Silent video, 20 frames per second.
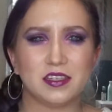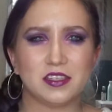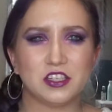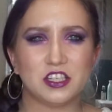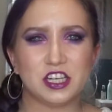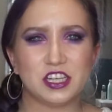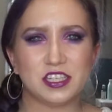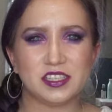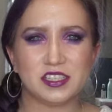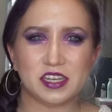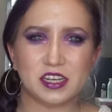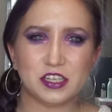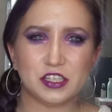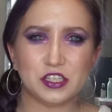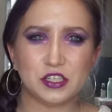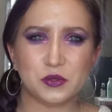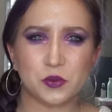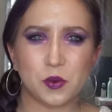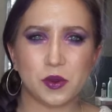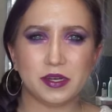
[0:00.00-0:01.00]
just
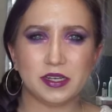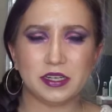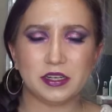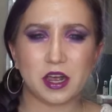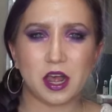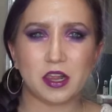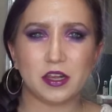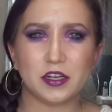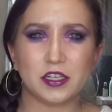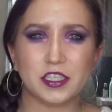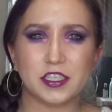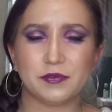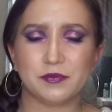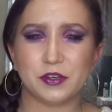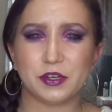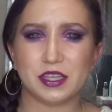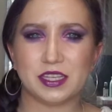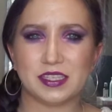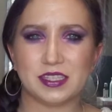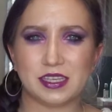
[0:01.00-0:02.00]
under $20
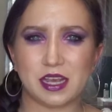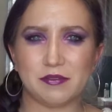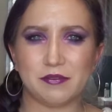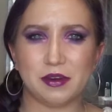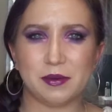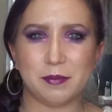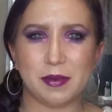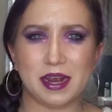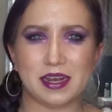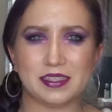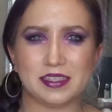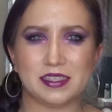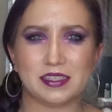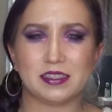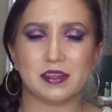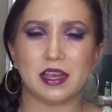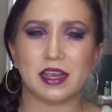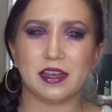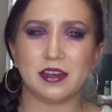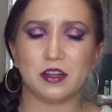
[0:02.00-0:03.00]
for the 7
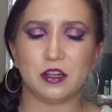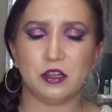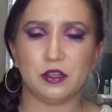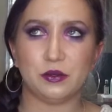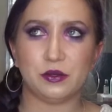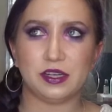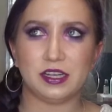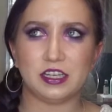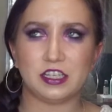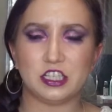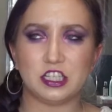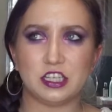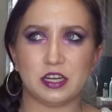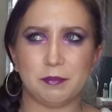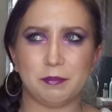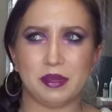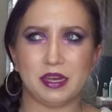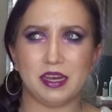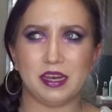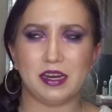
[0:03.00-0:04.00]
masks including
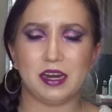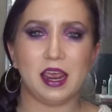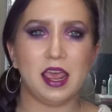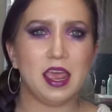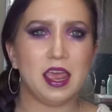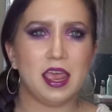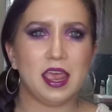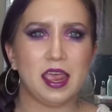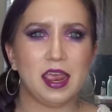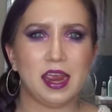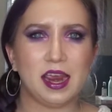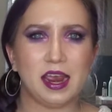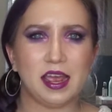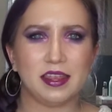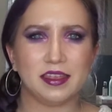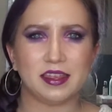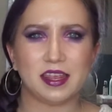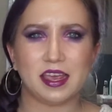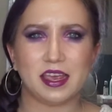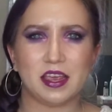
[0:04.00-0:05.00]
shipping,
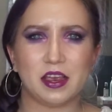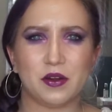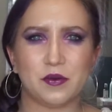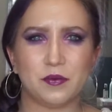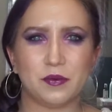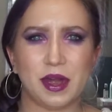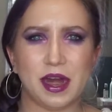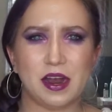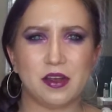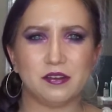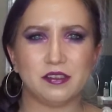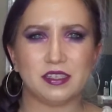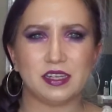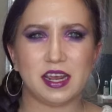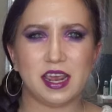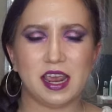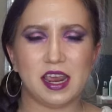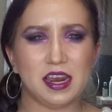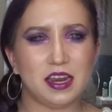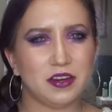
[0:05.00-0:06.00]
and like around
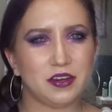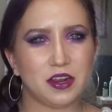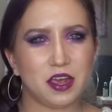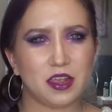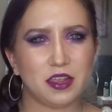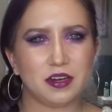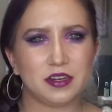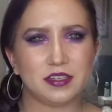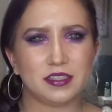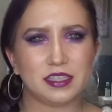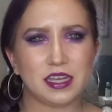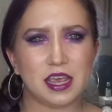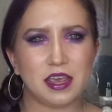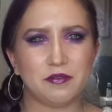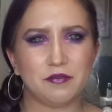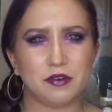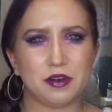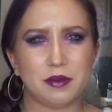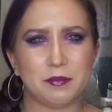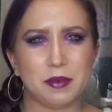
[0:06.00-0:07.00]
$8
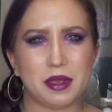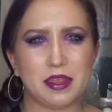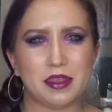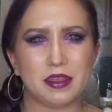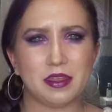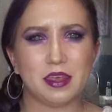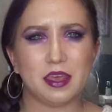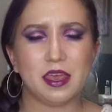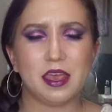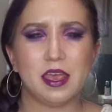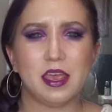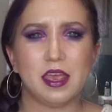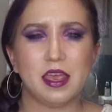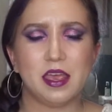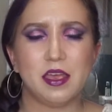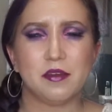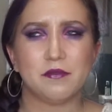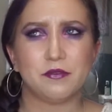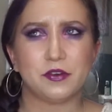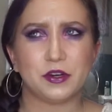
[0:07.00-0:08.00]
every month
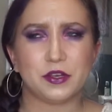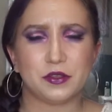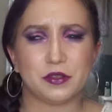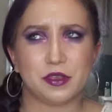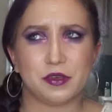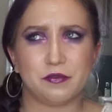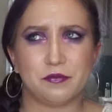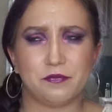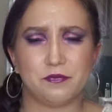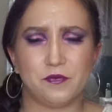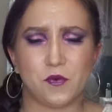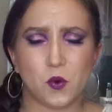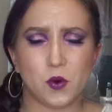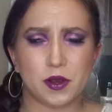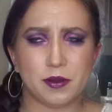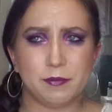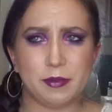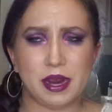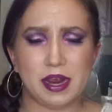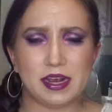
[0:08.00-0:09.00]
for the
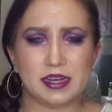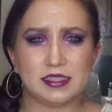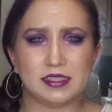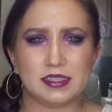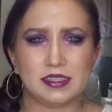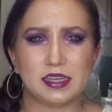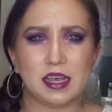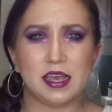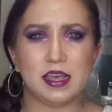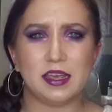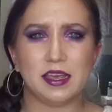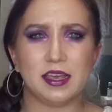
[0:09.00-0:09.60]
4 masks.